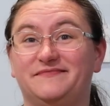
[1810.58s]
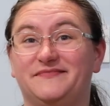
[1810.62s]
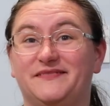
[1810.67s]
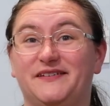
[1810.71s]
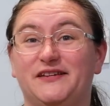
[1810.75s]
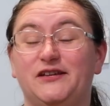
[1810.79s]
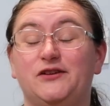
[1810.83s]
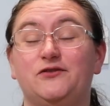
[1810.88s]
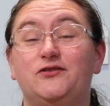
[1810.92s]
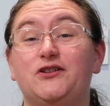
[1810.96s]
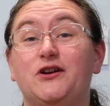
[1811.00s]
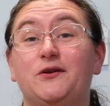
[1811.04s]

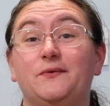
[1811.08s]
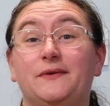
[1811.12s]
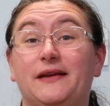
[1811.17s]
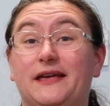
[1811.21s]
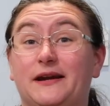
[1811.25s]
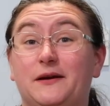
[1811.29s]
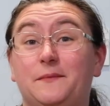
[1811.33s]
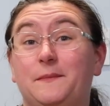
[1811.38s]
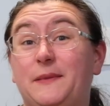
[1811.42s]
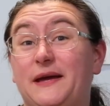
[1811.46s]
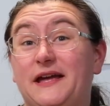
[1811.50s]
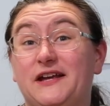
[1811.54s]
you don't get
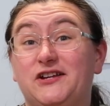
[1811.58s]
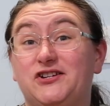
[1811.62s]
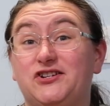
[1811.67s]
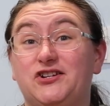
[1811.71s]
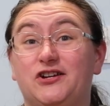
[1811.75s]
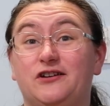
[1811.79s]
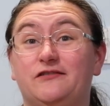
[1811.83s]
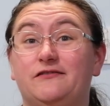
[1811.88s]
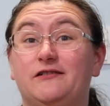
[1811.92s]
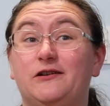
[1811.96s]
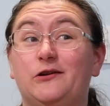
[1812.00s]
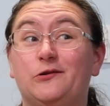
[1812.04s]
a
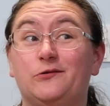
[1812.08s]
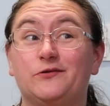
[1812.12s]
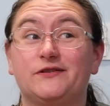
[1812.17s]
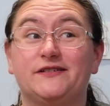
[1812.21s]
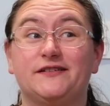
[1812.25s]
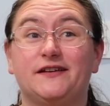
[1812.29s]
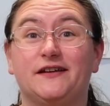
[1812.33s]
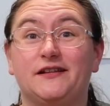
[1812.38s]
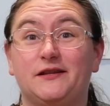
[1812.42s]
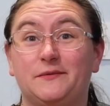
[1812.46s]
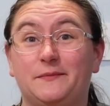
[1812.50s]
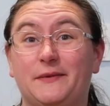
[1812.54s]
picture
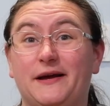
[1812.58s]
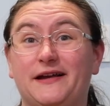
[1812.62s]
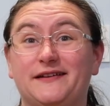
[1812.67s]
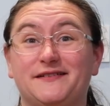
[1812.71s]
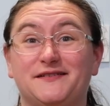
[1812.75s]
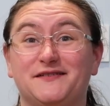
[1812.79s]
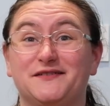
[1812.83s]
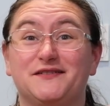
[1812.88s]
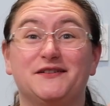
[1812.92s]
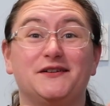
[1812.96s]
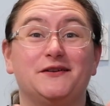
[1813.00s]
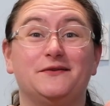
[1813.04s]
alongside the
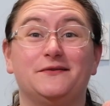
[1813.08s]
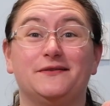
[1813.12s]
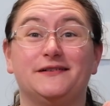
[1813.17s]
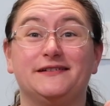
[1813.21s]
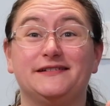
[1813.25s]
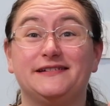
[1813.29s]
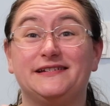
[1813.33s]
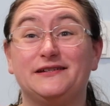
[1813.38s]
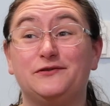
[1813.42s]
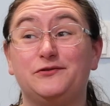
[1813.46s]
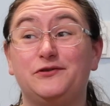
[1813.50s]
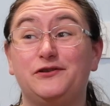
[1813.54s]
pattern, so you,
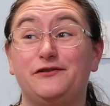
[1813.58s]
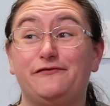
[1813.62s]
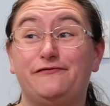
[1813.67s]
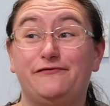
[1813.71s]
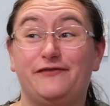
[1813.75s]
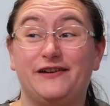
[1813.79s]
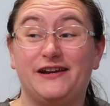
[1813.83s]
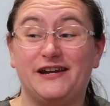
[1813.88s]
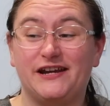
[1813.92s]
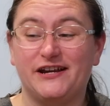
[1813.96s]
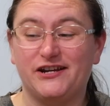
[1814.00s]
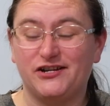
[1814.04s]
until you
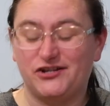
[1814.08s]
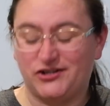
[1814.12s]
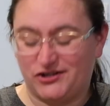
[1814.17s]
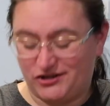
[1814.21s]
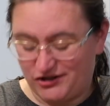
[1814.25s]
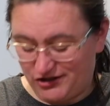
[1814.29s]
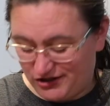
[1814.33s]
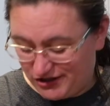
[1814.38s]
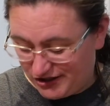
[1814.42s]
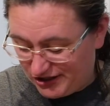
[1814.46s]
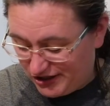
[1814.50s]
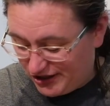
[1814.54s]
finish
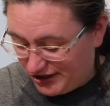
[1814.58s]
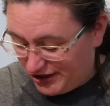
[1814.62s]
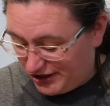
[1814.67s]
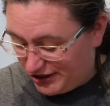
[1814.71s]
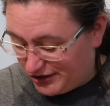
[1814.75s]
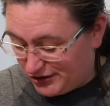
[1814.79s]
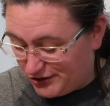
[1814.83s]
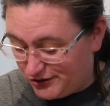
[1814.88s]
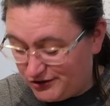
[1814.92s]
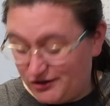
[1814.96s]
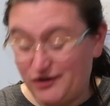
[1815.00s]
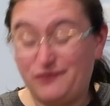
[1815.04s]

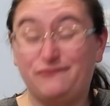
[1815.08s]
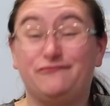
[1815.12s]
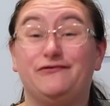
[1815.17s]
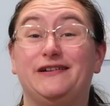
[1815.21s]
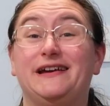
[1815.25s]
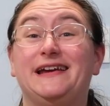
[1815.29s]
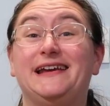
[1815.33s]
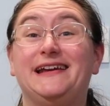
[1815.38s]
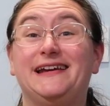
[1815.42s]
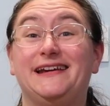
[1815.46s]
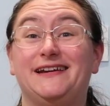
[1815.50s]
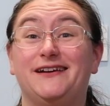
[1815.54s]
you don't
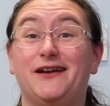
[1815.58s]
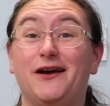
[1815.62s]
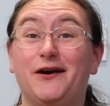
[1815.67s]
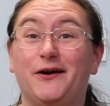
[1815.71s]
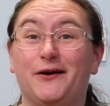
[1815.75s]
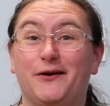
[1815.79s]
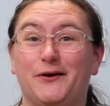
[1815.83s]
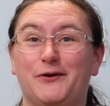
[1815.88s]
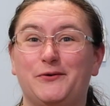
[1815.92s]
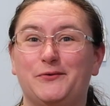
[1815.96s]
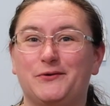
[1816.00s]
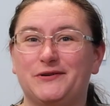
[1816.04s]
really
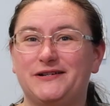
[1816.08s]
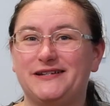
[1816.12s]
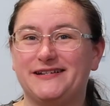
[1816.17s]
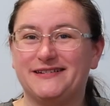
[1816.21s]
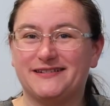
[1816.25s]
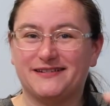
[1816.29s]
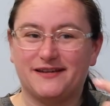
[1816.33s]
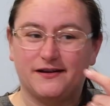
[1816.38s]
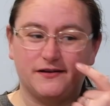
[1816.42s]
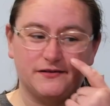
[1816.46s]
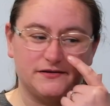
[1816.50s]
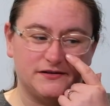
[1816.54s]
know what it's
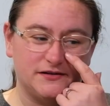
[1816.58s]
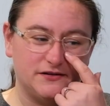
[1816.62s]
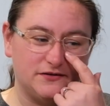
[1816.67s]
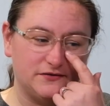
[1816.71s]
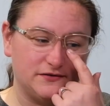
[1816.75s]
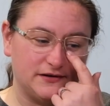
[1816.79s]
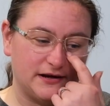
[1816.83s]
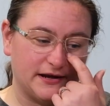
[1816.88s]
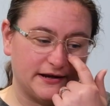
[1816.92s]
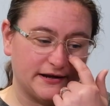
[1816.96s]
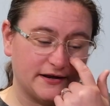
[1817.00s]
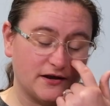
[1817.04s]
going to look
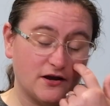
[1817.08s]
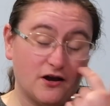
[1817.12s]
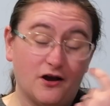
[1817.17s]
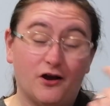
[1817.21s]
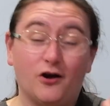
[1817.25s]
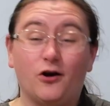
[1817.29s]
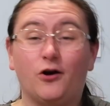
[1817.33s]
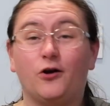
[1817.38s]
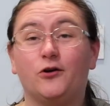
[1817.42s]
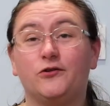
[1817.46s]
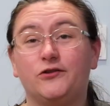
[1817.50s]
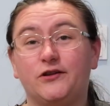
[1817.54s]
like.
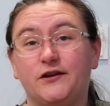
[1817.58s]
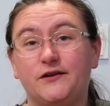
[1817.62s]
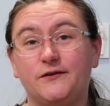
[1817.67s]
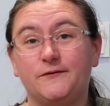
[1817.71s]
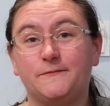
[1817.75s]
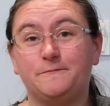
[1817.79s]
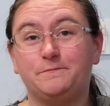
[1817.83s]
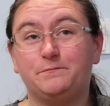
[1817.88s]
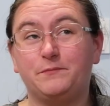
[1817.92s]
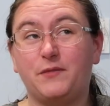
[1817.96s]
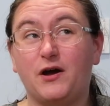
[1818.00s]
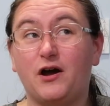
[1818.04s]
Although
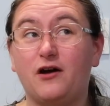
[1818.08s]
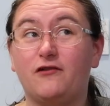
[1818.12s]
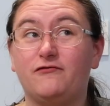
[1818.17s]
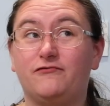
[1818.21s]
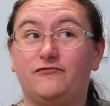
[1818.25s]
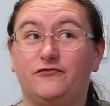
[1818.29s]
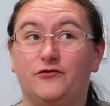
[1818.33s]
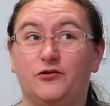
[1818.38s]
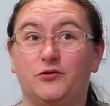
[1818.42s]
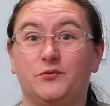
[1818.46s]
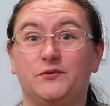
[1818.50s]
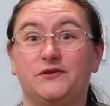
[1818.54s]
part
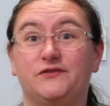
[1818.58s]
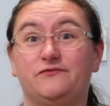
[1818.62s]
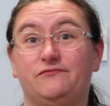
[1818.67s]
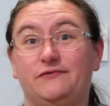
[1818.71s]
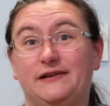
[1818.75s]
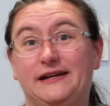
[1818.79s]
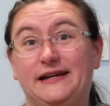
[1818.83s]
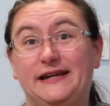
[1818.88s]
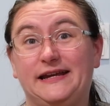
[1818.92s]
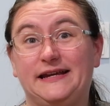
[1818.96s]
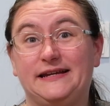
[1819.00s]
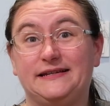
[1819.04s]
four was
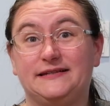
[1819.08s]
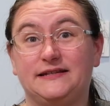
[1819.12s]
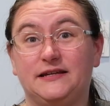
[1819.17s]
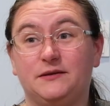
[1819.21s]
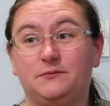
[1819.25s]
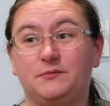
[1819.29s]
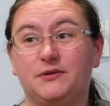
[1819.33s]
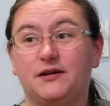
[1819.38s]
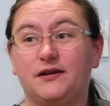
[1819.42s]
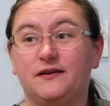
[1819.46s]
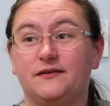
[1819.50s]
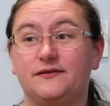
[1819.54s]
really easy
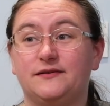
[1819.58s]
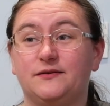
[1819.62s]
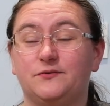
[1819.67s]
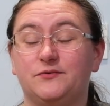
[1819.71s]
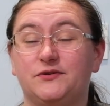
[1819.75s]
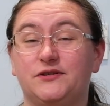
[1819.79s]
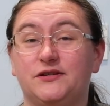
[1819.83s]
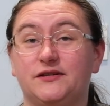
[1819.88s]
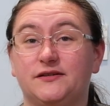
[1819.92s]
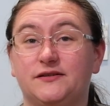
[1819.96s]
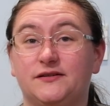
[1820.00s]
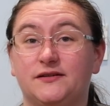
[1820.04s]
because it was
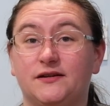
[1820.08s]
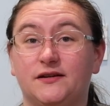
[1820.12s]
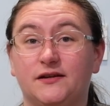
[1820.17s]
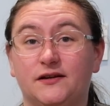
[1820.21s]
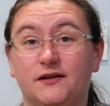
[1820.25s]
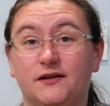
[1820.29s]
just